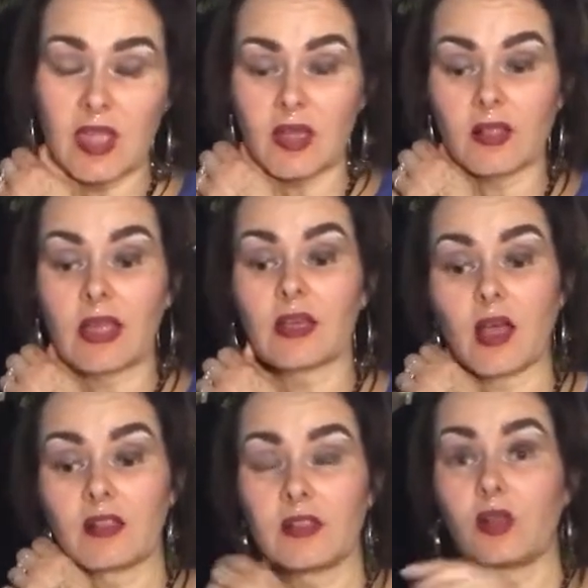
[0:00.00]
like a
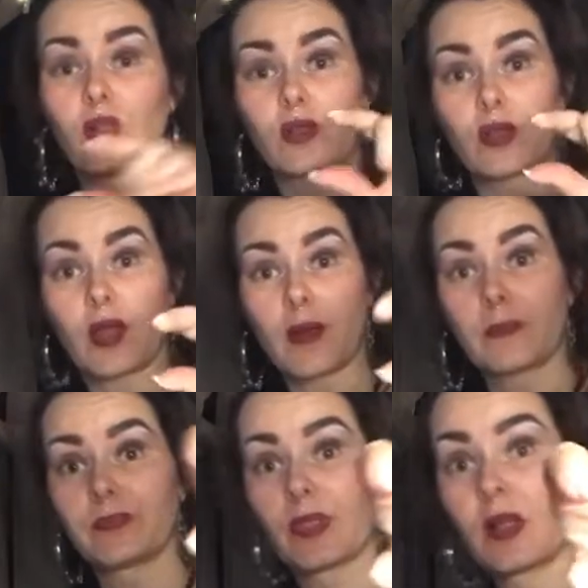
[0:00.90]
little,
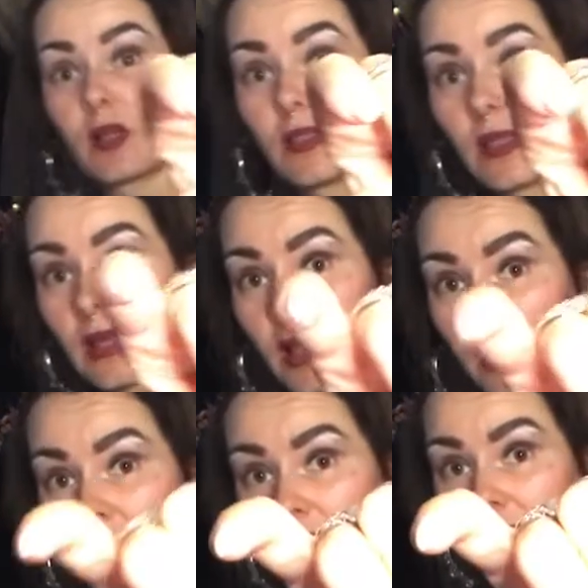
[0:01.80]
like
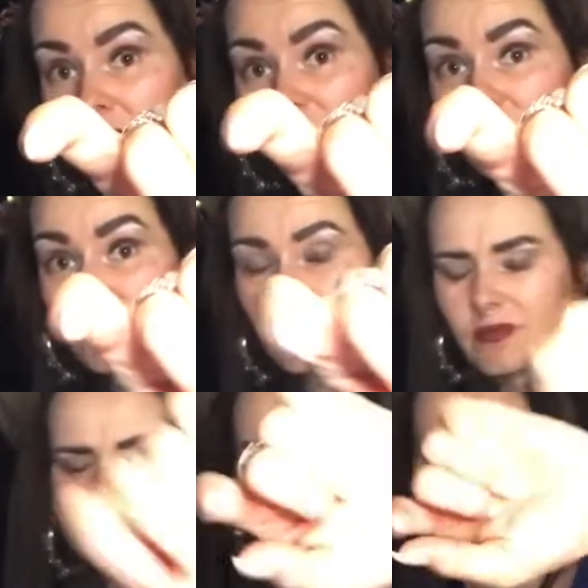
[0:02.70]
a
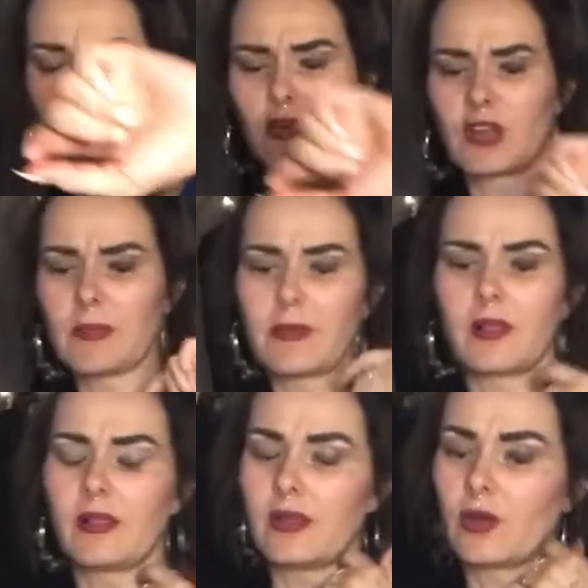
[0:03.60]
30
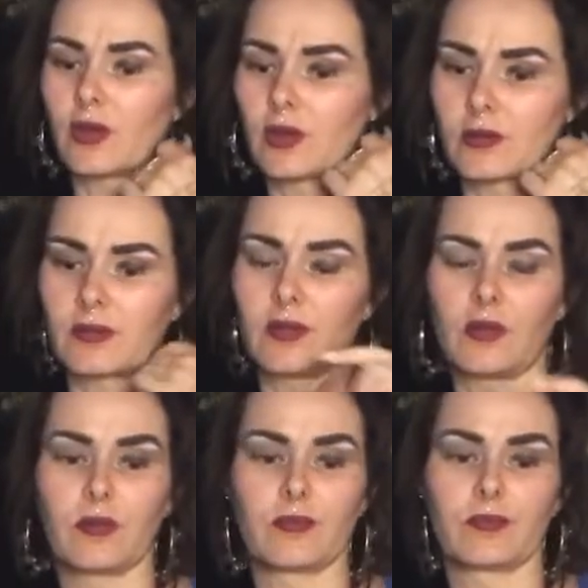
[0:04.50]
milliliter
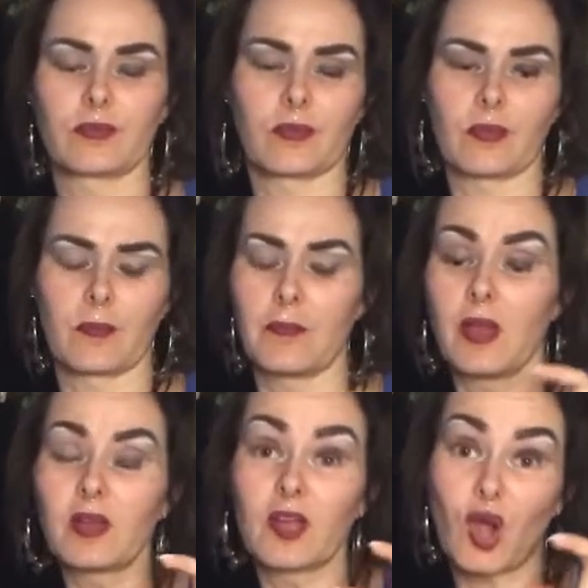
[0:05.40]
little
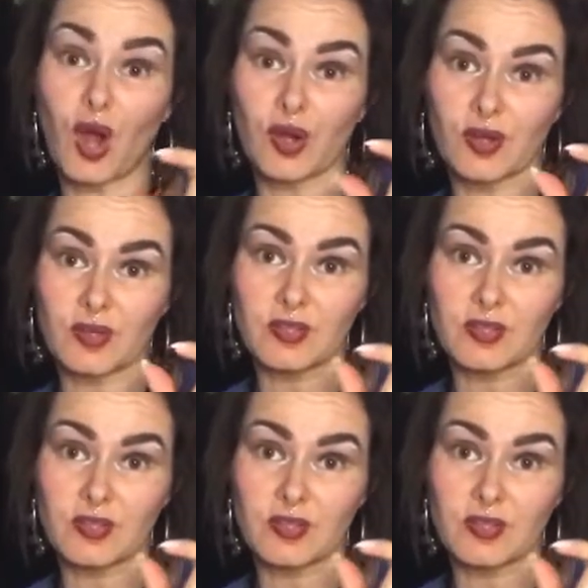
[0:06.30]
milk carton